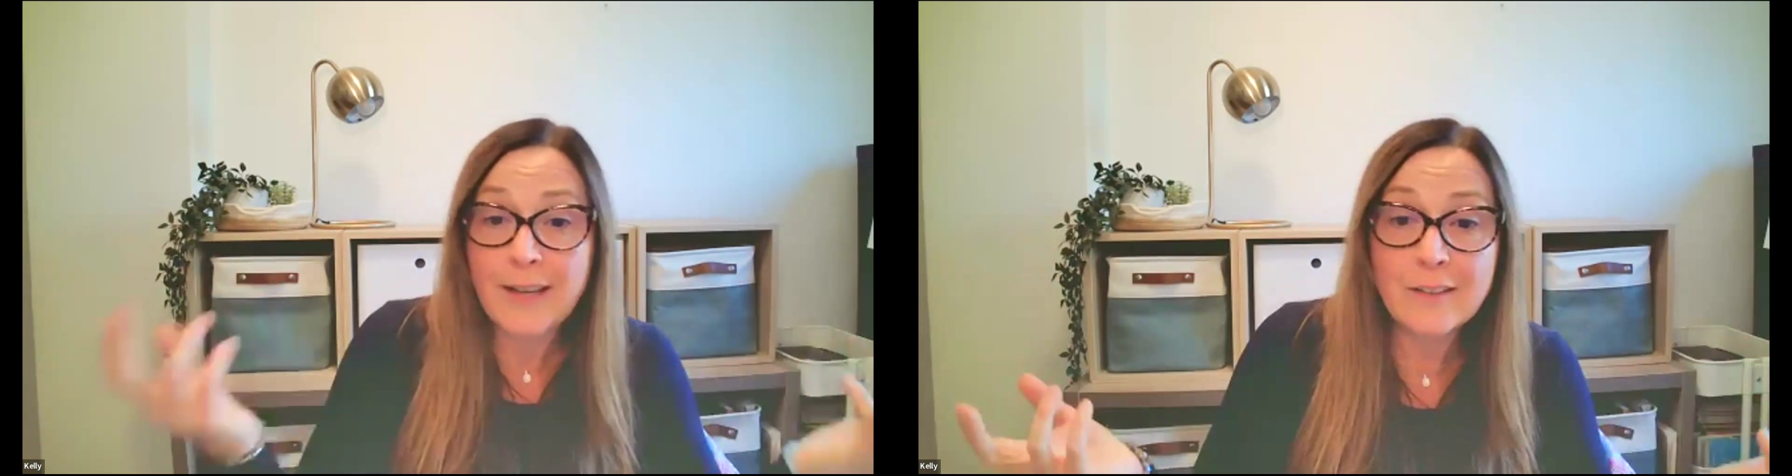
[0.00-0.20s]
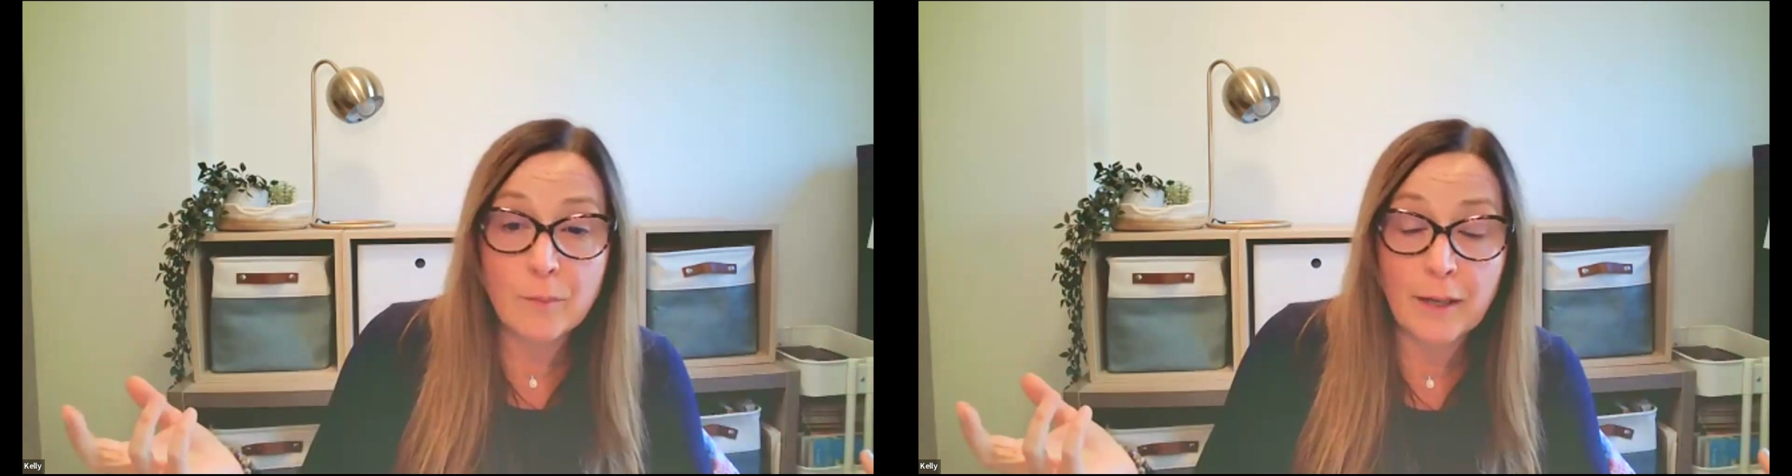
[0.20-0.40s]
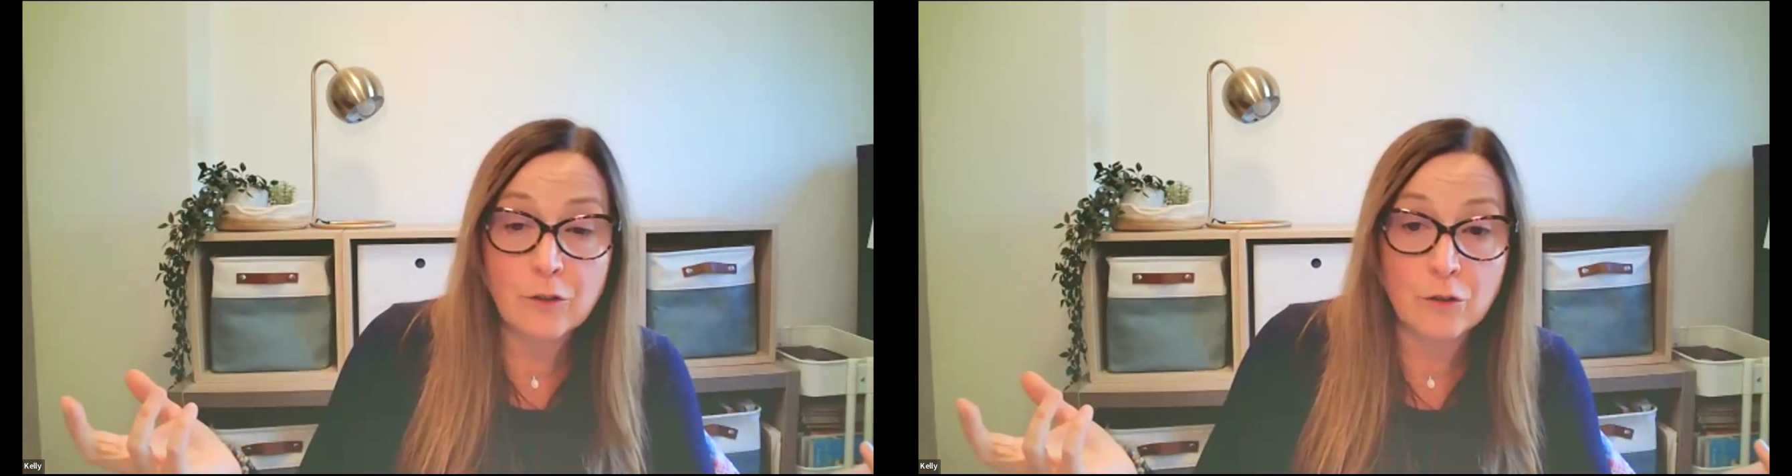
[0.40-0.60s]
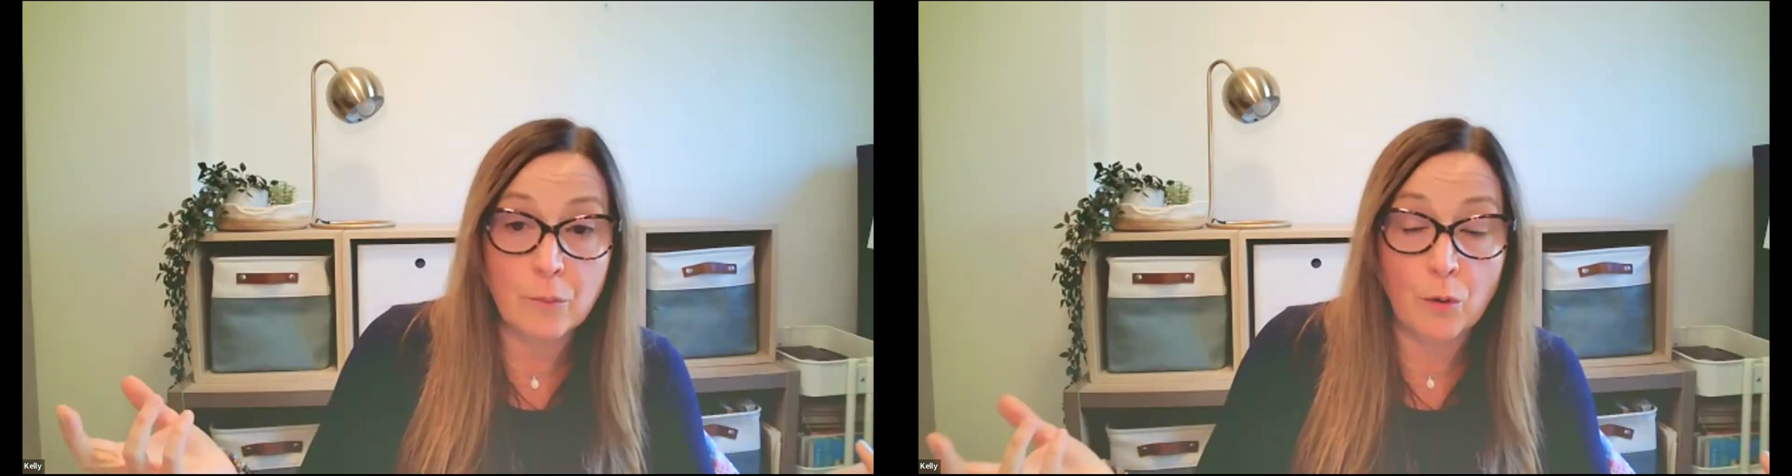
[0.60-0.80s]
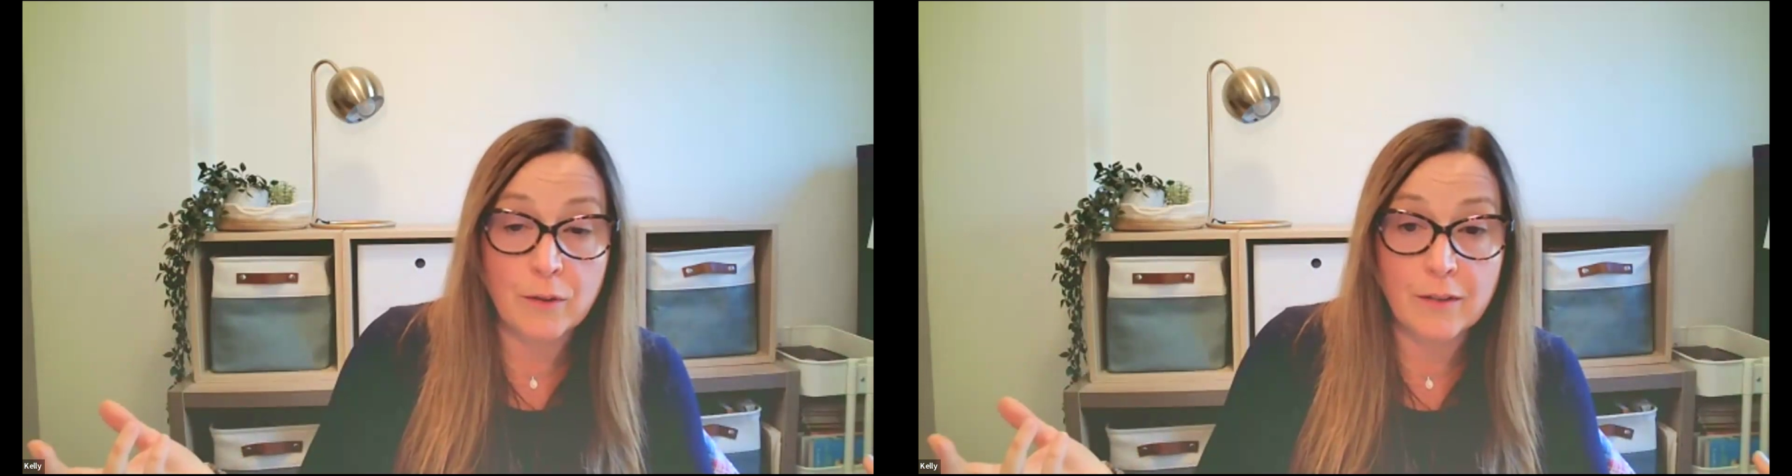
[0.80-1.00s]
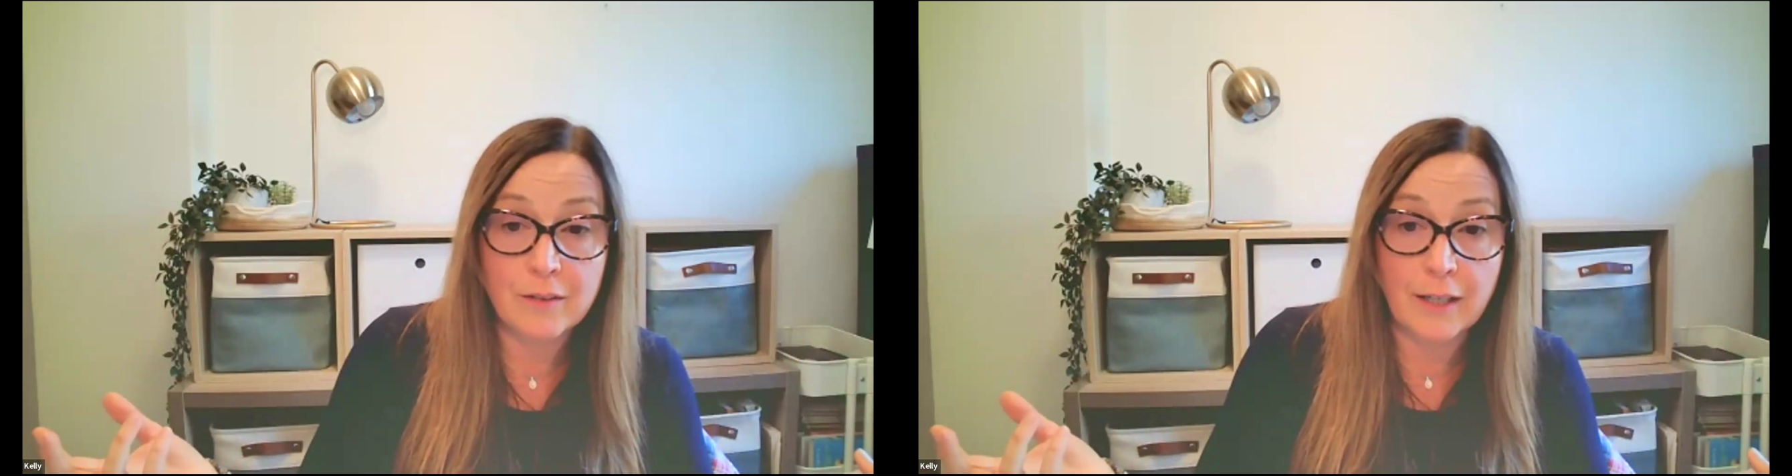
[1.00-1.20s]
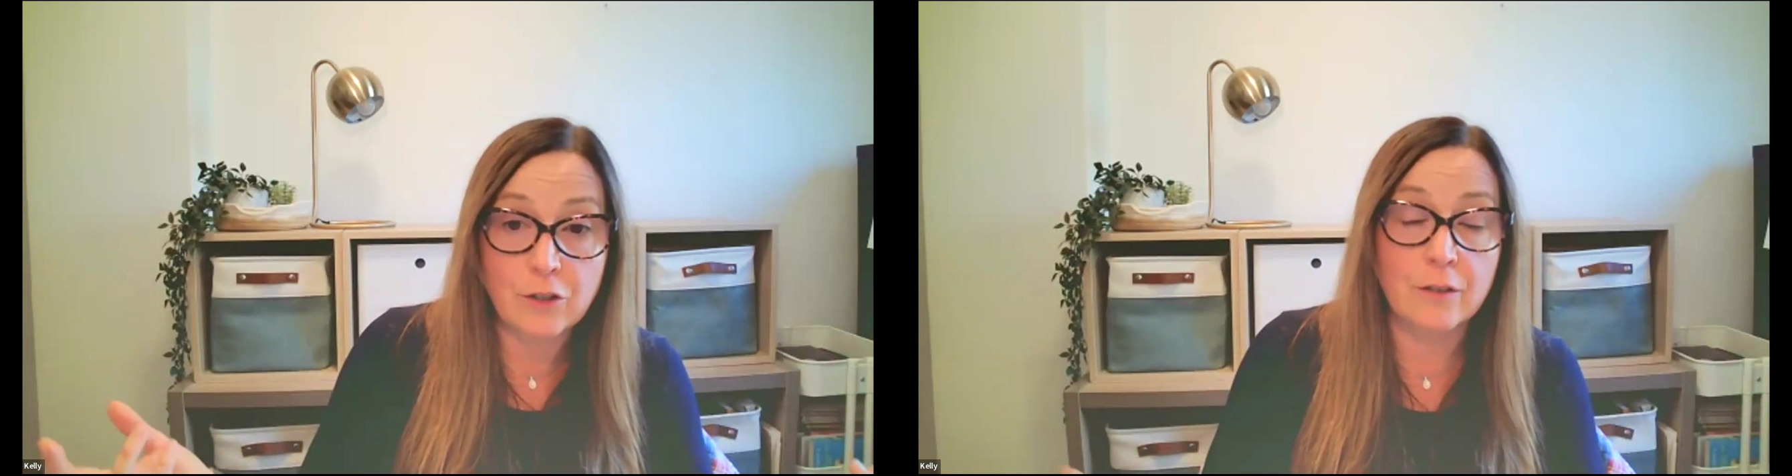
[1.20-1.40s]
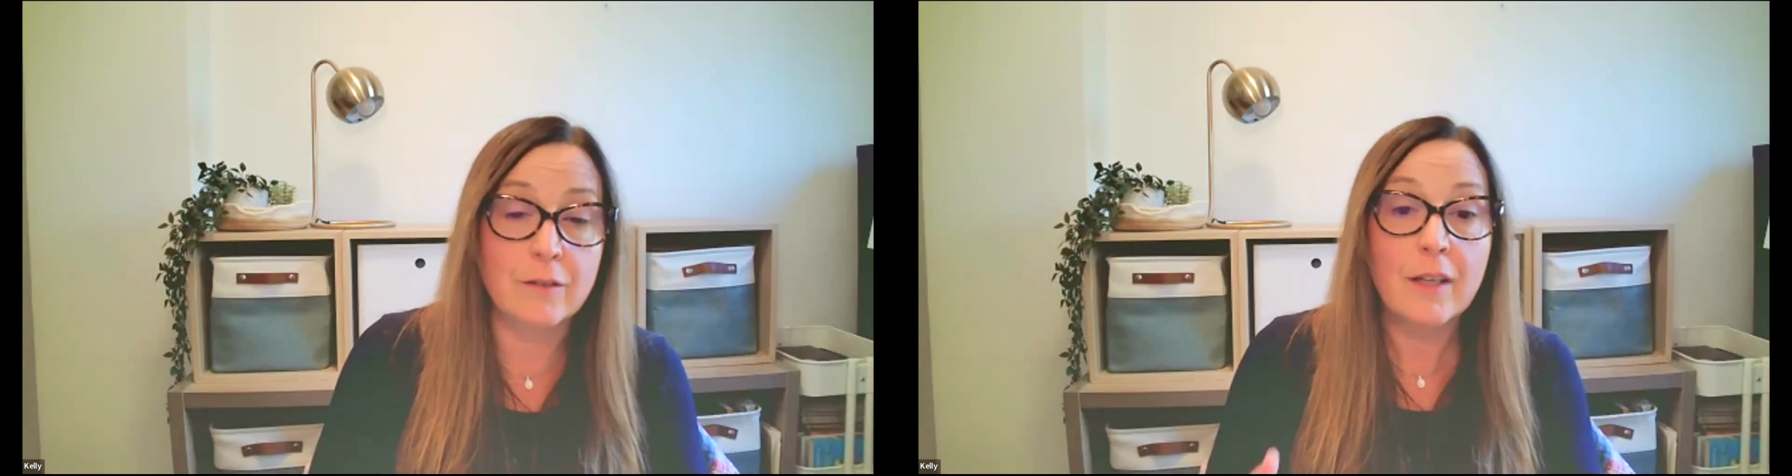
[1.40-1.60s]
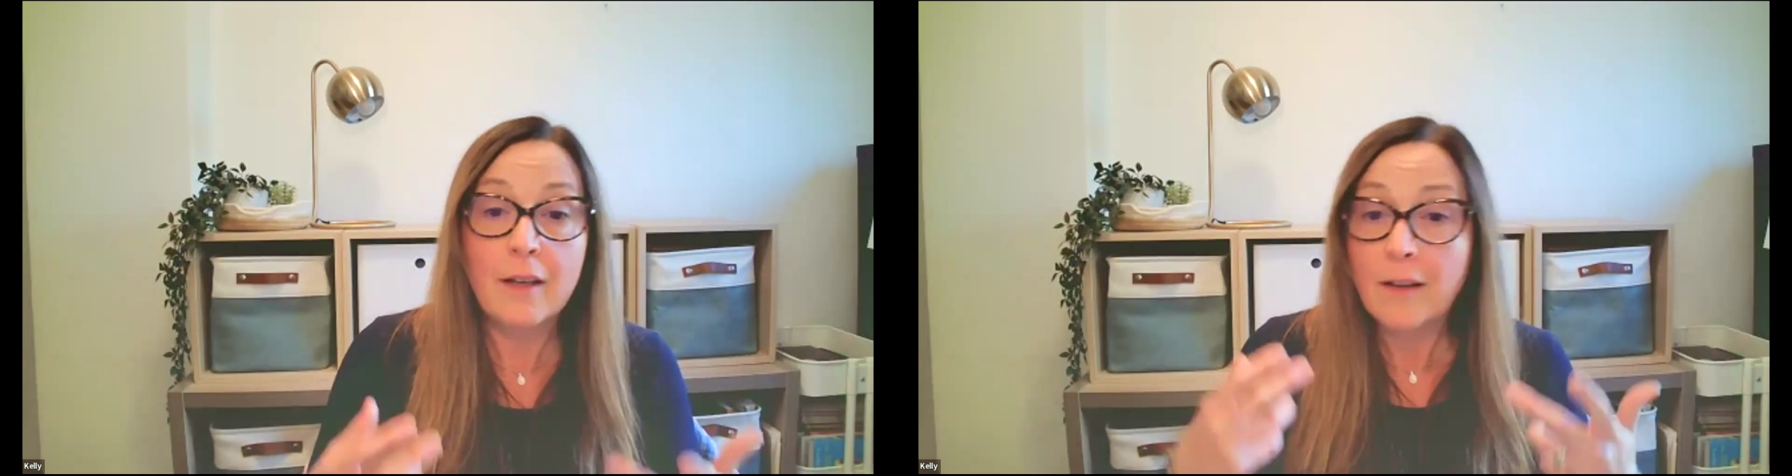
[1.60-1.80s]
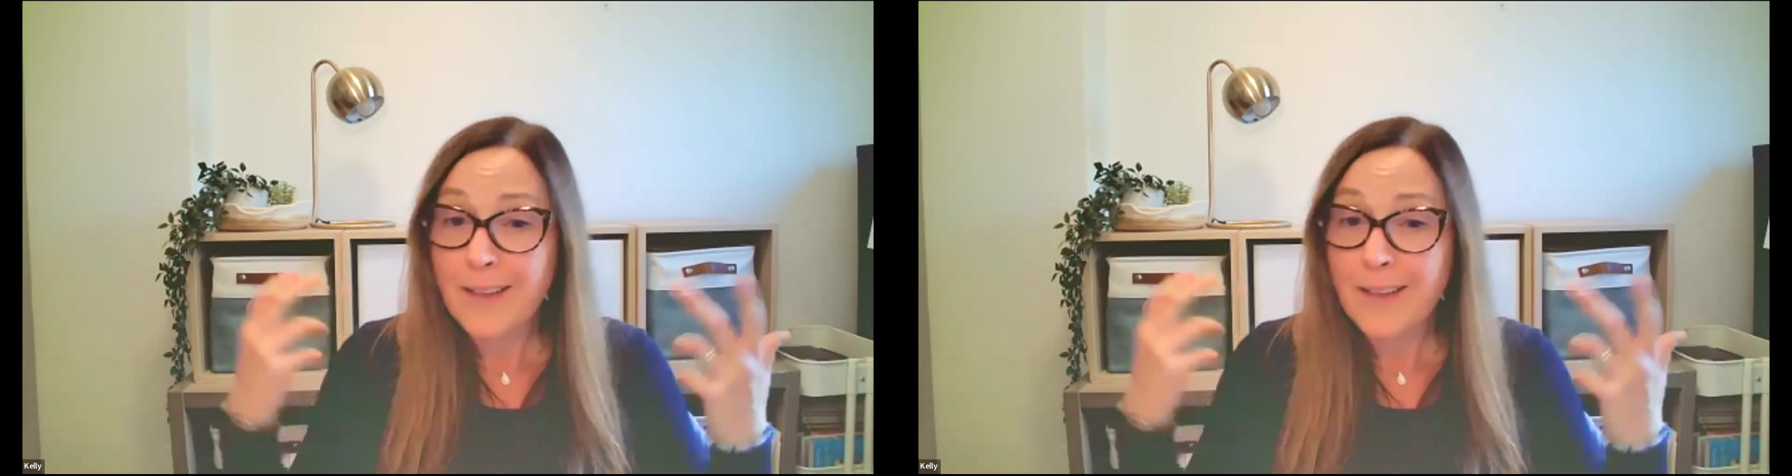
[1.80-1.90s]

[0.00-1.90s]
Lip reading: like some extra bonus sessions,